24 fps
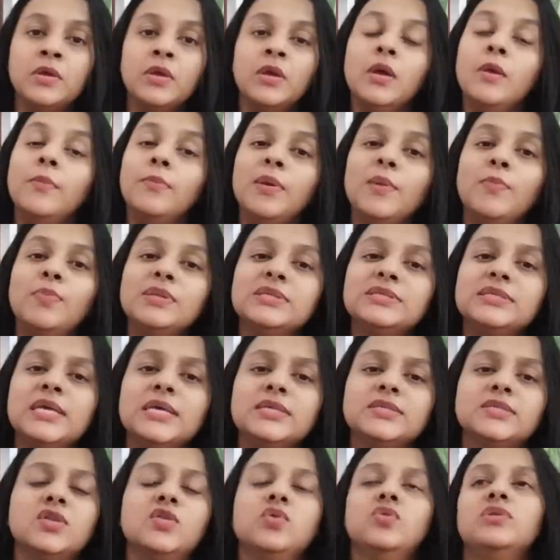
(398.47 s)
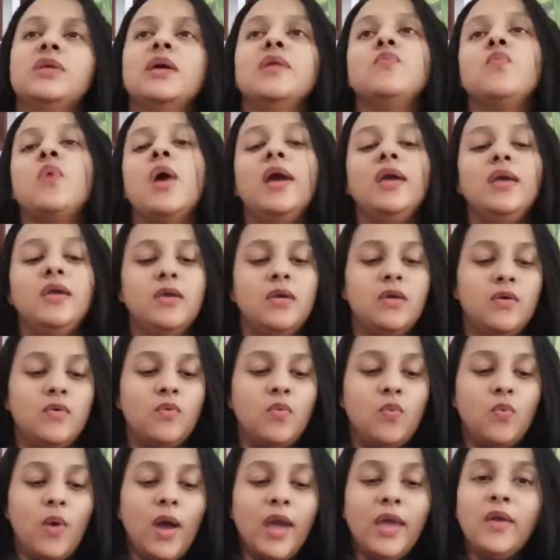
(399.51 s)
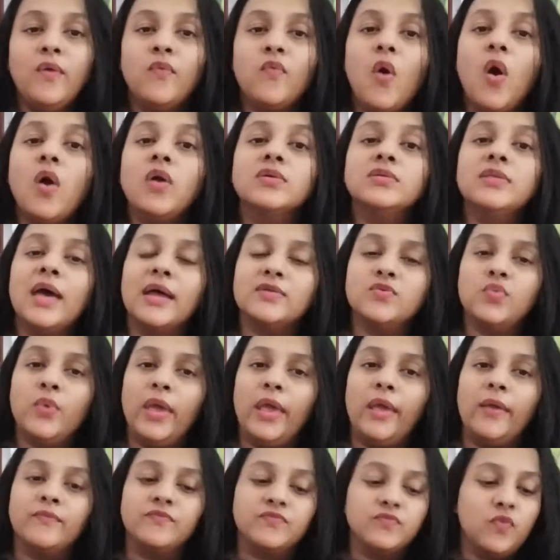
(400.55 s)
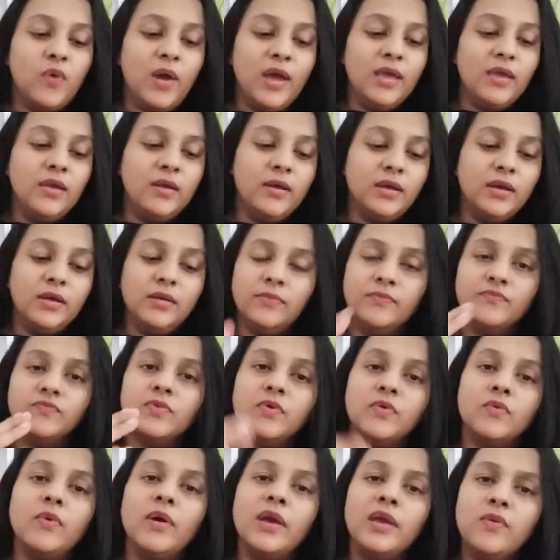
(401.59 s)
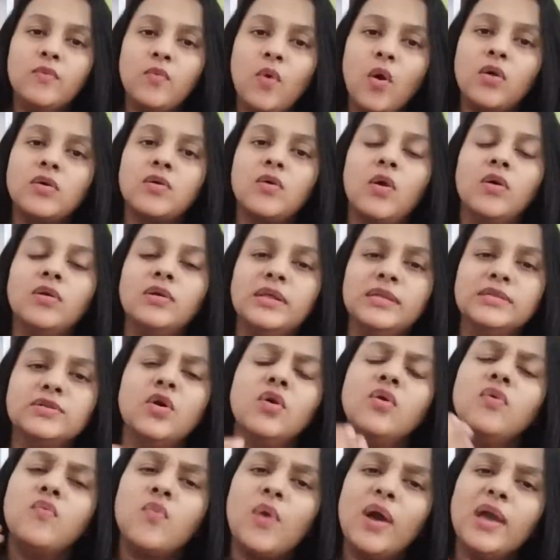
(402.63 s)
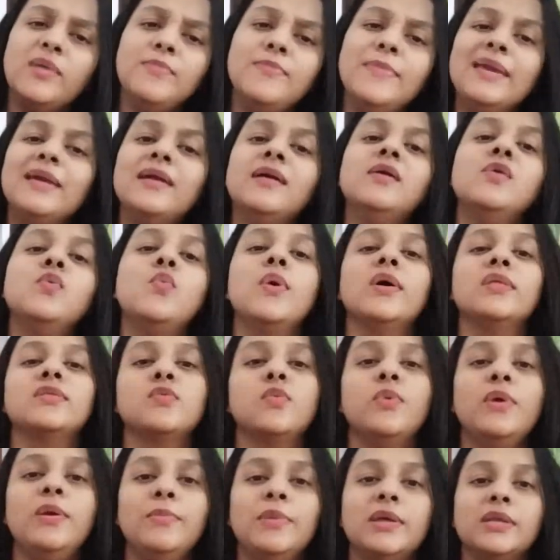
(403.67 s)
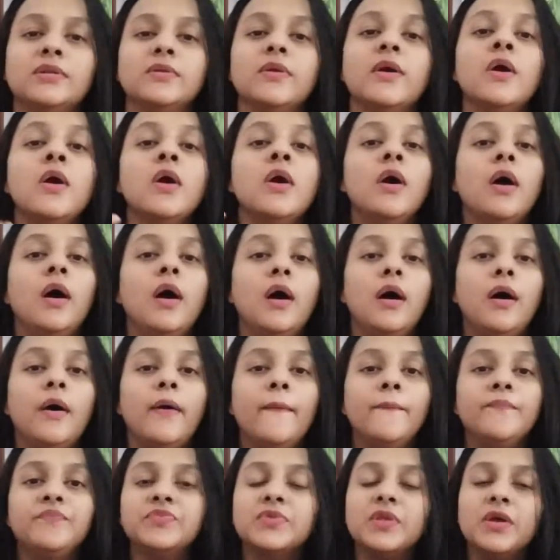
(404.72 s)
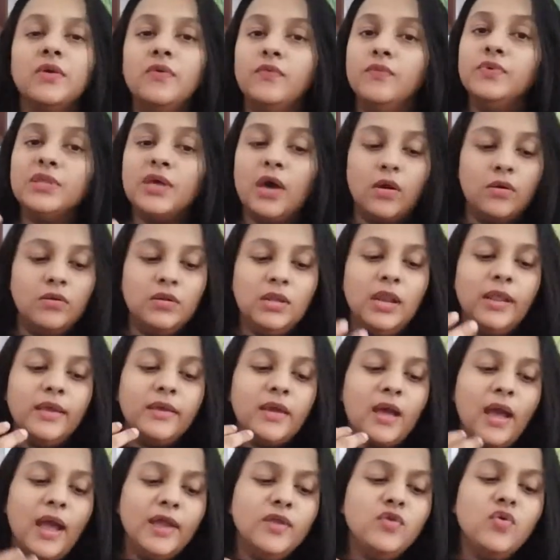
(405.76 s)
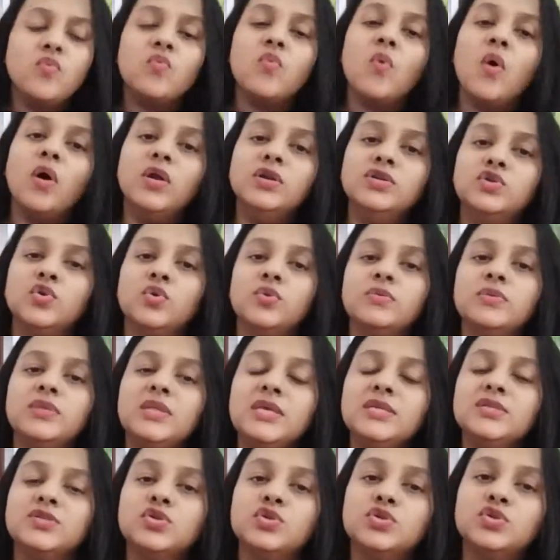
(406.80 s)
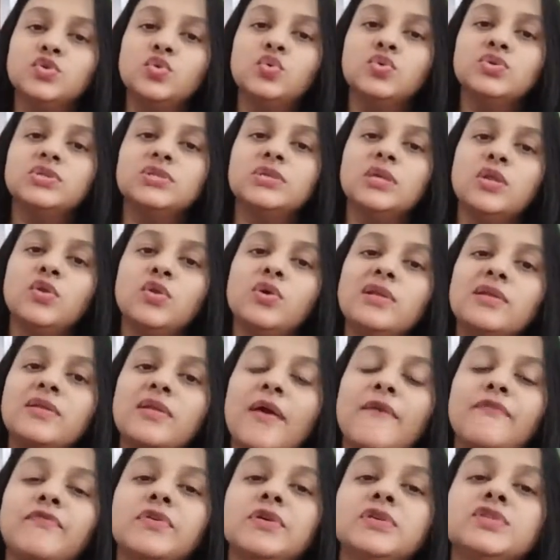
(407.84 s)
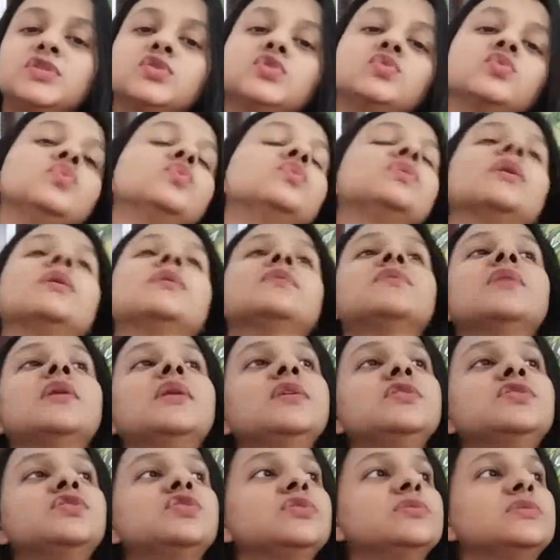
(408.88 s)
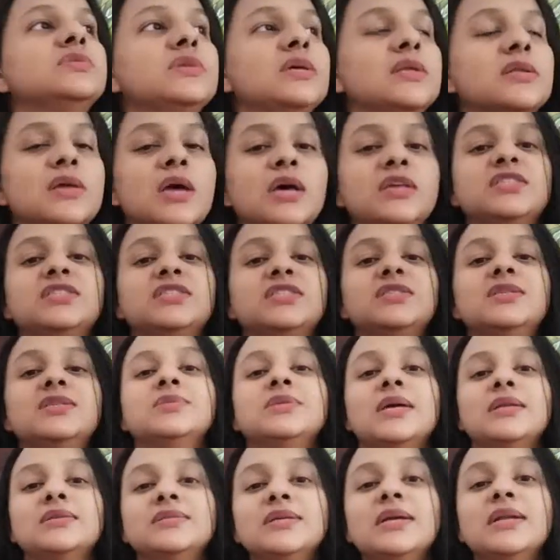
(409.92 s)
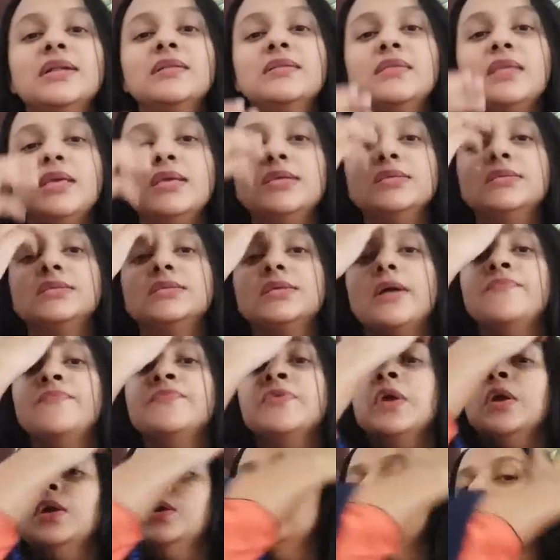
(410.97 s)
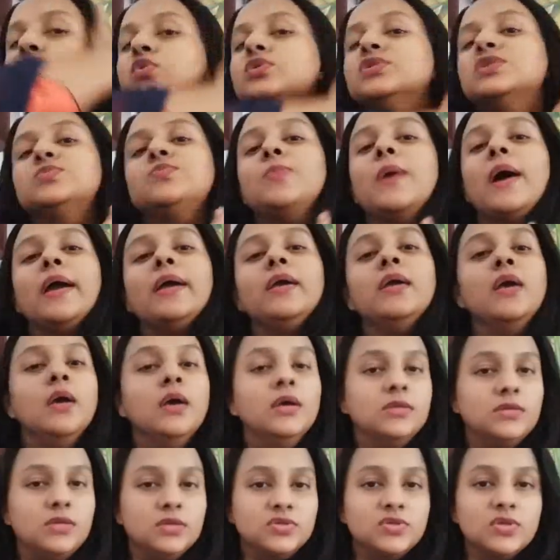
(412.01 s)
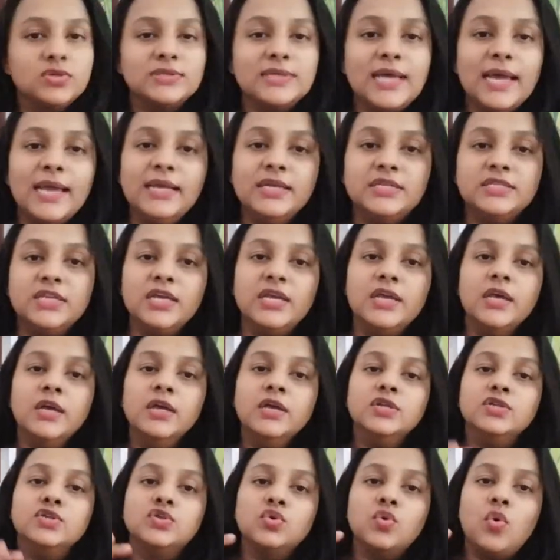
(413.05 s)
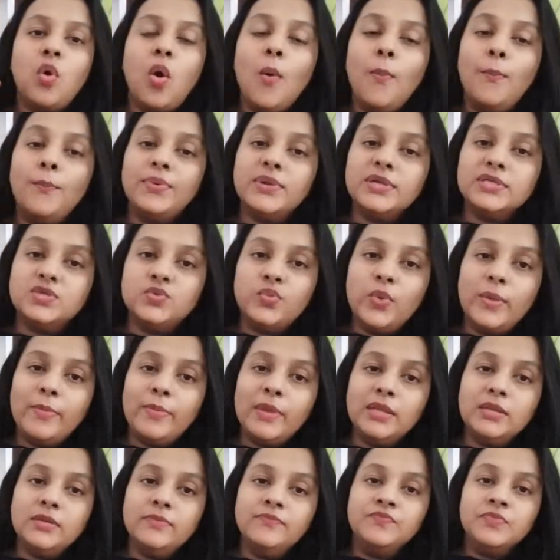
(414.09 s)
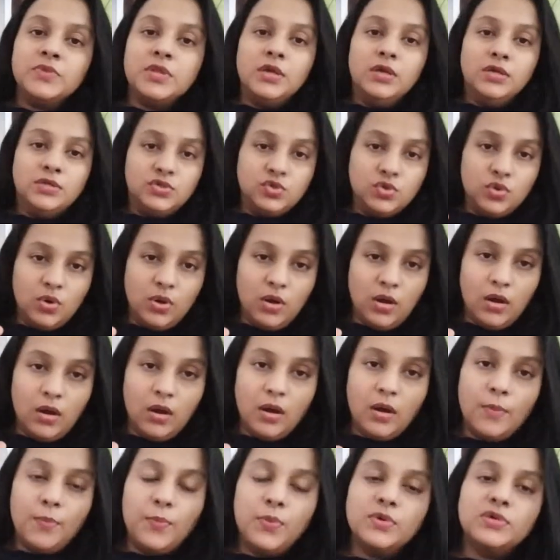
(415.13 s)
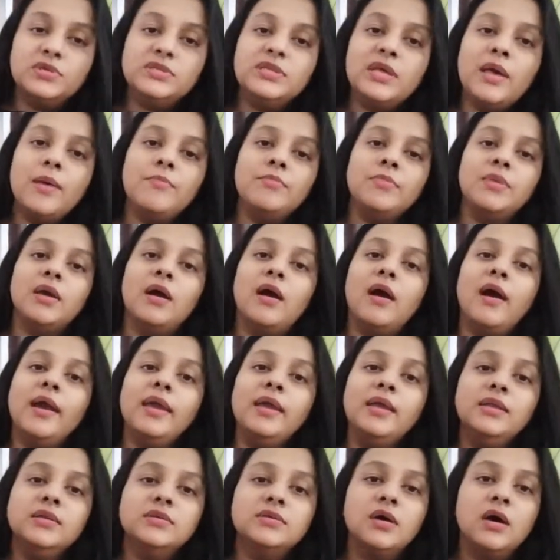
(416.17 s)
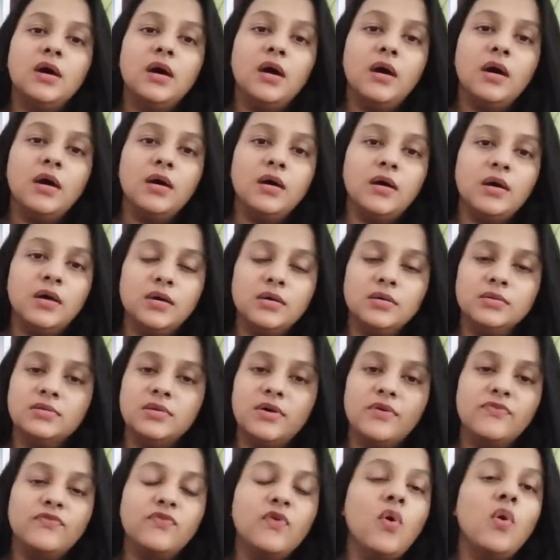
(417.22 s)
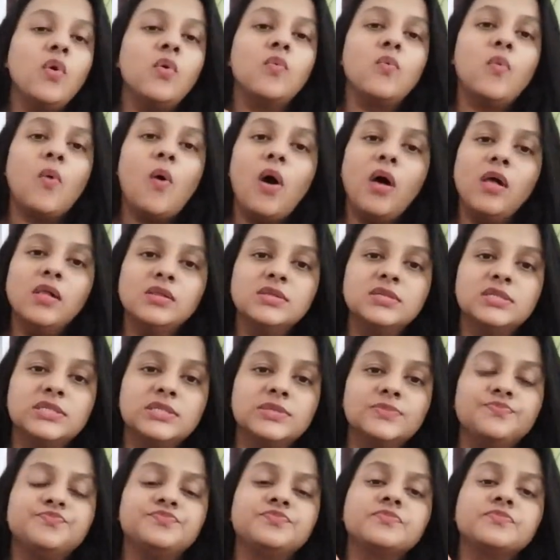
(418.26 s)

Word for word: People says, you know, then why, why walk that way? Why, why walk on it? Or why mingle with women? um, without like I don't want to. These shoes, you know, it refers to the traditions and customs and certain things used by the society to oppress women, to uh, put them behind uh, the four walls,